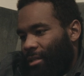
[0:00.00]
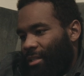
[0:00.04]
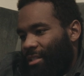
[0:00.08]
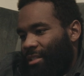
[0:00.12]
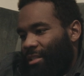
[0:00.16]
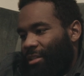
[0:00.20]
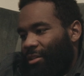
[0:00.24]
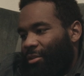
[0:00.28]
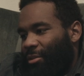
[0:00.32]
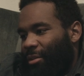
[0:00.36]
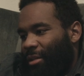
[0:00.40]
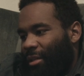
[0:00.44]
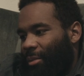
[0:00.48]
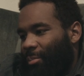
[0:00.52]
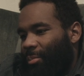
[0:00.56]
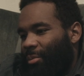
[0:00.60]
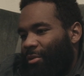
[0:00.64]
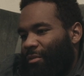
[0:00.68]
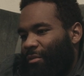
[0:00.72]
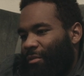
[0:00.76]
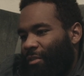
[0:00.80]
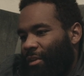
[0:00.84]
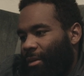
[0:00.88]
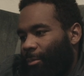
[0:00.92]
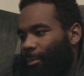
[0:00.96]
That's how you keep
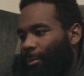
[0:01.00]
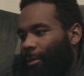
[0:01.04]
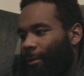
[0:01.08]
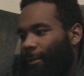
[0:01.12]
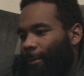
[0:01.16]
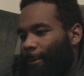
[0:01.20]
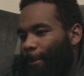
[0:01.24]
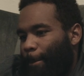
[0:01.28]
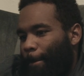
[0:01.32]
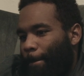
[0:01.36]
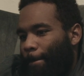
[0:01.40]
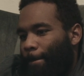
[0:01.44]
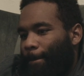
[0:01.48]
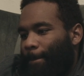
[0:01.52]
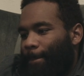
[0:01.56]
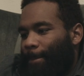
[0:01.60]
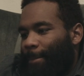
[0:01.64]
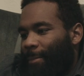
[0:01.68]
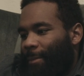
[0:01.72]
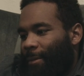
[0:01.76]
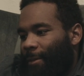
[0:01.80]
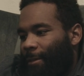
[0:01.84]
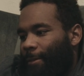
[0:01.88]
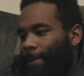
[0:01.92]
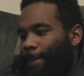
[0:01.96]
your family.
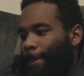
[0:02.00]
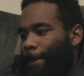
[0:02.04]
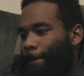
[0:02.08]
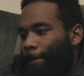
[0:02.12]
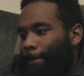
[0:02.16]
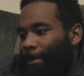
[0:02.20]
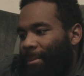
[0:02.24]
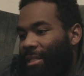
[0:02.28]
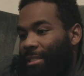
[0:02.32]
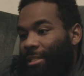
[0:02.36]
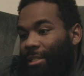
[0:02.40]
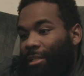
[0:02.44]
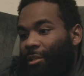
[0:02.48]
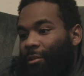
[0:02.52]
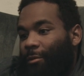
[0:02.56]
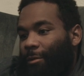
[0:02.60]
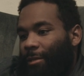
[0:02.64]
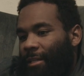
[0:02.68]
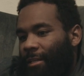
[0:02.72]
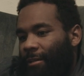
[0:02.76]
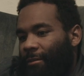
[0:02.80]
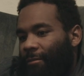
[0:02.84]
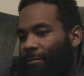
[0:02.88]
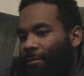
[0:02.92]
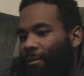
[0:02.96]
That's how you
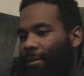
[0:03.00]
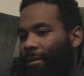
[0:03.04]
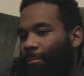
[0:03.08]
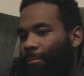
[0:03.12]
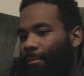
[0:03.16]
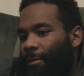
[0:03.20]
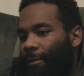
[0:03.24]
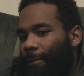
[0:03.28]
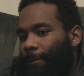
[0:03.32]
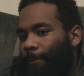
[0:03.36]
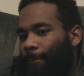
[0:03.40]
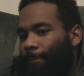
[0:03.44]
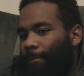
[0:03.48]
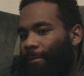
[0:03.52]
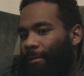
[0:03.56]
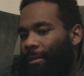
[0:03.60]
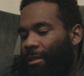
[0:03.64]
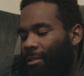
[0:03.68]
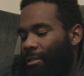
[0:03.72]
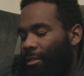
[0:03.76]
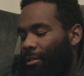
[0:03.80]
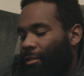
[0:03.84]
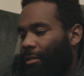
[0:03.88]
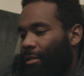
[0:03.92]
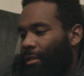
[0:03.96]
get a family.
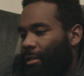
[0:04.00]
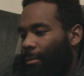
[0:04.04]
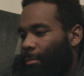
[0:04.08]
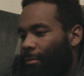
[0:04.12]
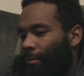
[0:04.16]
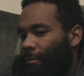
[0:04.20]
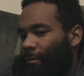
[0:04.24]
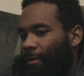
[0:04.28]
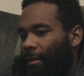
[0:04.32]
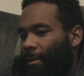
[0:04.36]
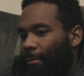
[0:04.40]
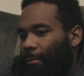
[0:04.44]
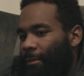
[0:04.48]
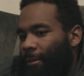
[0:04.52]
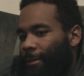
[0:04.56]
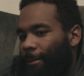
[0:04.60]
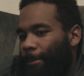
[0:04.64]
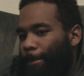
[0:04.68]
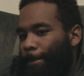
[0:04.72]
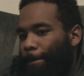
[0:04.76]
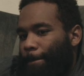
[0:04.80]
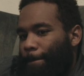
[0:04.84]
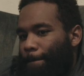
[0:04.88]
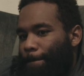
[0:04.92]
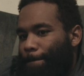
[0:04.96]
That's how you keep a family.
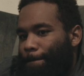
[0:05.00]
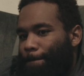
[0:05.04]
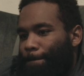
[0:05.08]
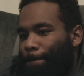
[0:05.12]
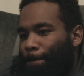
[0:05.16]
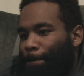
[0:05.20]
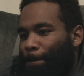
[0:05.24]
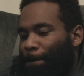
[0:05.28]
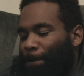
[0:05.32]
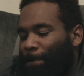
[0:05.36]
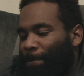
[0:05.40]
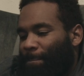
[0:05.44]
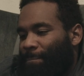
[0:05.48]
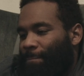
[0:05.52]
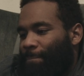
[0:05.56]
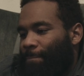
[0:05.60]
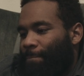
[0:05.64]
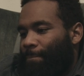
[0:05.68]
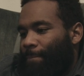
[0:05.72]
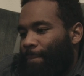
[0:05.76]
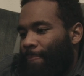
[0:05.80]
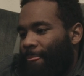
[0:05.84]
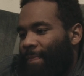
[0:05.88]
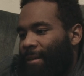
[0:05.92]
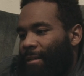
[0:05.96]

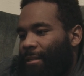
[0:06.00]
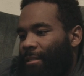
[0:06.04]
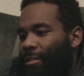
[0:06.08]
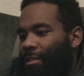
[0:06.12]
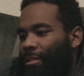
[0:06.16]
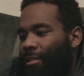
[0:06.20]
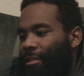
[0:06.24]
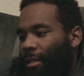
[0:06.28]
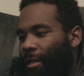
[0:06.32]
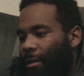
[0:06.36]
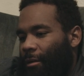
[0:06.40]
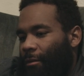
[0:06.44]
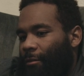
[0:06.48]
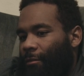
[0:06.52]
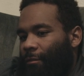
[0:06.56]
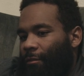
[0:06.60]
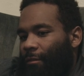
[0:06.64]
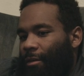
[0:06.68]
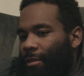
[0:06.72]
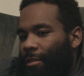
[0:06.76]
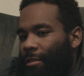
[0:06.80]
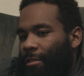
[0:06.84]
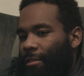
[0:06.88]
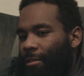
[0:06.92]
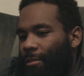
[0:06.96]

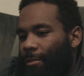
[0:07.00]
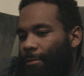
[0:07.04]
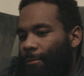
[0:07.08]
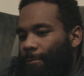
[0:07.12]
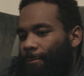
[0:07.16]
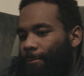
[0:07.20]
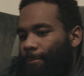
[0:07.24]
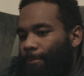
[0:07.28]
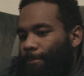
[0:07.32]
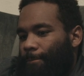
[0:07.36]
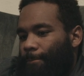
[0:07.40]
Sacrifice.